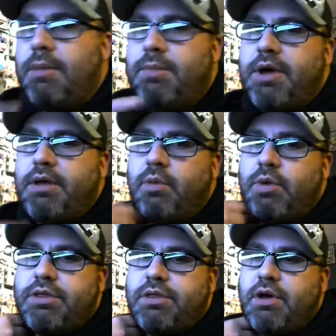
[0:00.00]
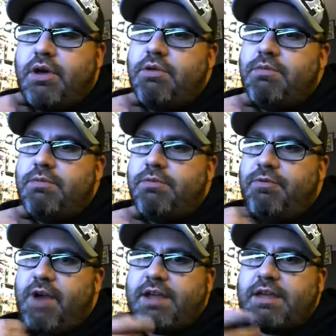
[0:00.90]
But with
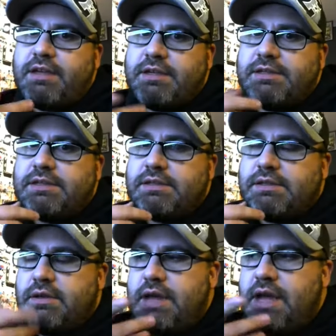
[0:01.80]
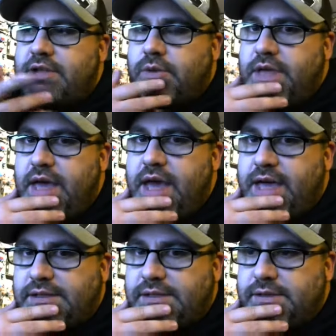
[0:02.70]
fracking is natural
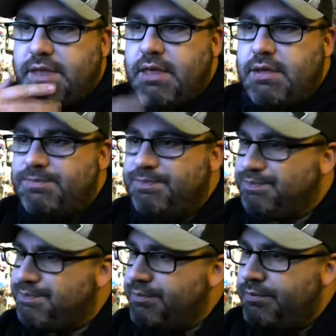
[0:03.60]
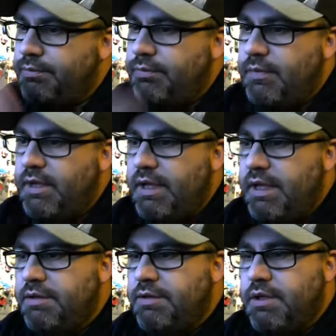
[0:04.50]
gas, and
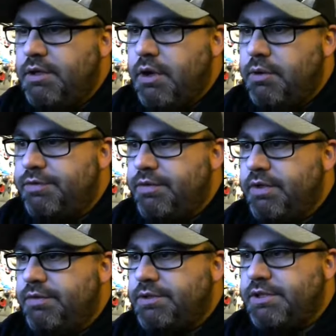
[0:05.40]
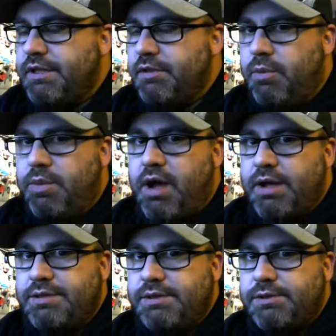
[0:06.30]
if there's like little
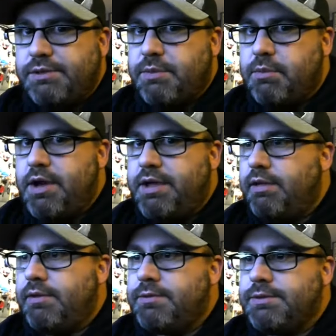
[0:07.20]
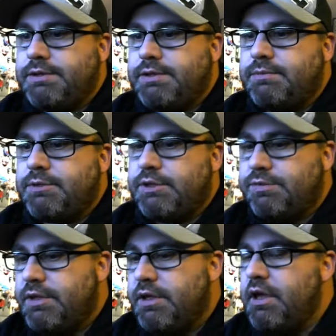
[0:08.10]
pockets or something breaking loose and something shifting,